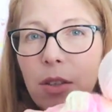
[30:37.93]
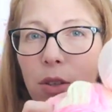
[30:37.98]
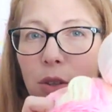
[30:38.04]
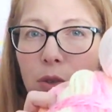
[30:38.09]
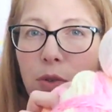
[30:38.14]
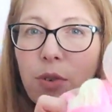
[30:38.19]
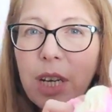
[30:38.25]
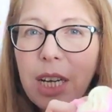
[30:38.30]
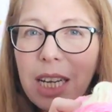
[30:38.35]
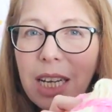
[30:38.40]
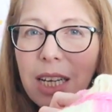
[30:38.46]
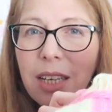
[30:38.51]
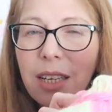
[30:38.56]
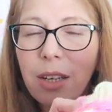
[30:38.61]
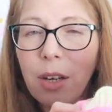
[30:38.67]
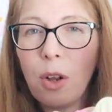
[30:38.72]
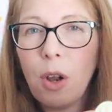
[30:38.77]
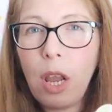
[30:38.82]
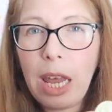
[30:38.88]

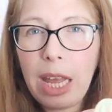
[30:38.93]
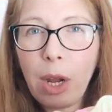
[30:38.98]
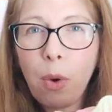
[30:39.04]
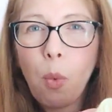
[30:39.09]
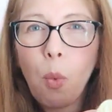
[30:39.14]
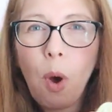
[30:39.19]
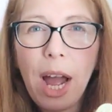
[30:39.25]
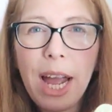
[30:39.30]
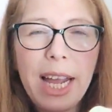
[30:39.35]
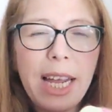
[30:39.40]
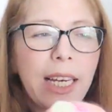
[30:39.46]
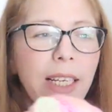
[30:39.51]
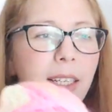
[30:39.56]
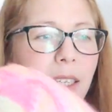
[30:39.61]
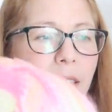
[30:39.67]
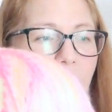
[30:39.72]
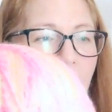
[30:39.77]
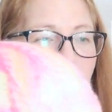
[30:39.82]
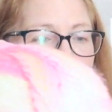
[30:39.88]
three, like
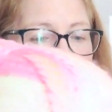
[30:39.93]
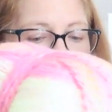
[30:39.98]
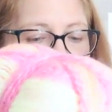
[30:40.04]
white,